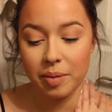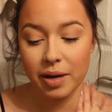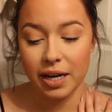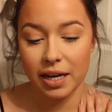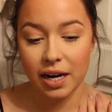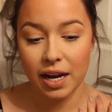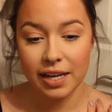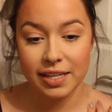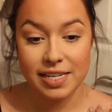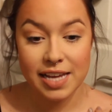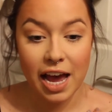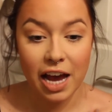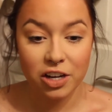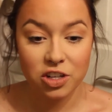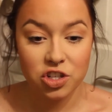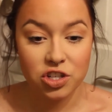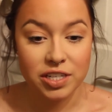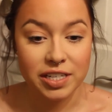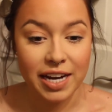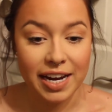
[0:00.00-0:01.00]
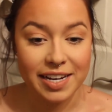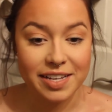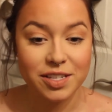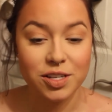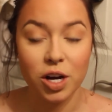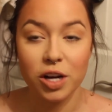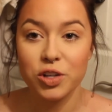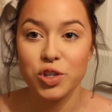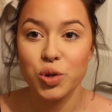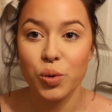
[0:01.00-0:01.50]
but it's actually nice
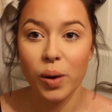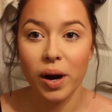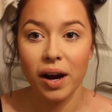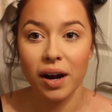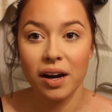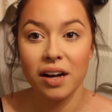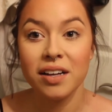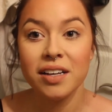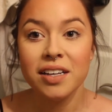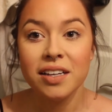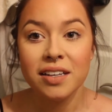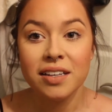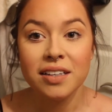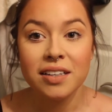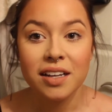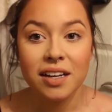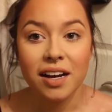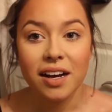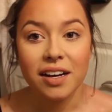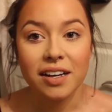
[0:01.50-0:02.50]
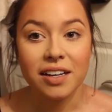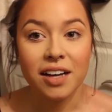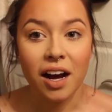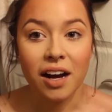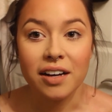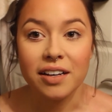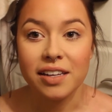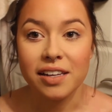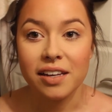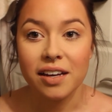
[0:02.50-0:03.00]
not to wear
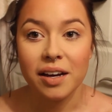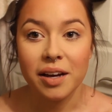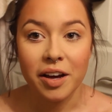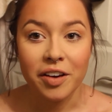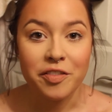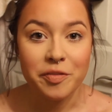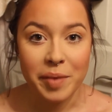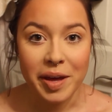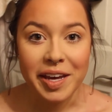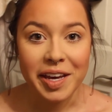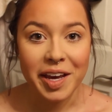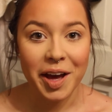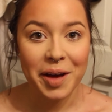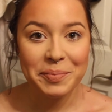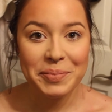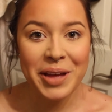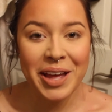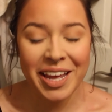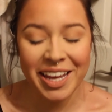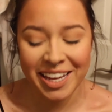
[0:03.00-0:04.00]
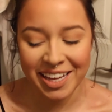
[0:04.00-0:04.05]
gunk of makeup.